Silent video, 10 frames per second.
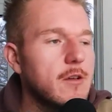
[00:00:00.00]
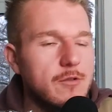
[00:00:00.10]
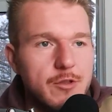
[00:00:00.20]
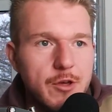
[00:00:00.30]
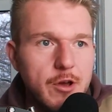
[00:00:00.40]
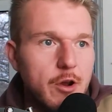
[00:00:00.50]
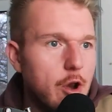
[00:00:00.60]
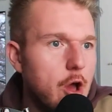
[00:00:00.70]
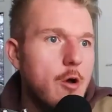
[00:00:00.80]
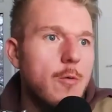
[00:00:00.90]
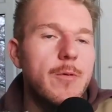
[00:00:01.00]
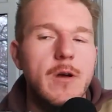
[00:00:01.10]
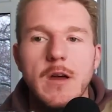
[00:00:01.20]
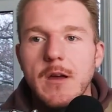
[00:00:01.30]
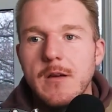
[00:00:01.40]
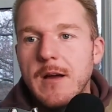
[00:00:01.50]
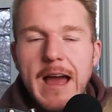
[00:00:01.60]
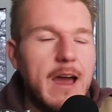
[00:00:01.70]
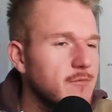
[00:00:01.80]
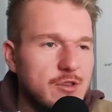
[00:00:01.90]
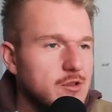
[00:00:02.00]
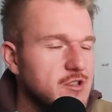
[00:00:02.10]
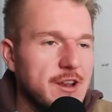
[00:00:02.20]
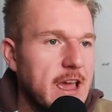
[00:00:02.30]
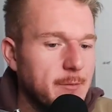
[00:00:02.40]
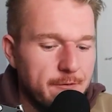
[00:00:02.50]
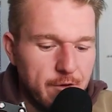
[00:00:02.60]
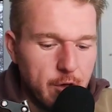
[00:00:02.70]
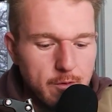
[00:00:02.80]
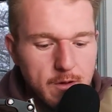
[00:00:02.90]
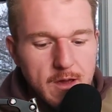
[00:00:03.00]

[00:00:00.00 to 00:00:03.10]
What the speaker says: the globe, uh, to name a few.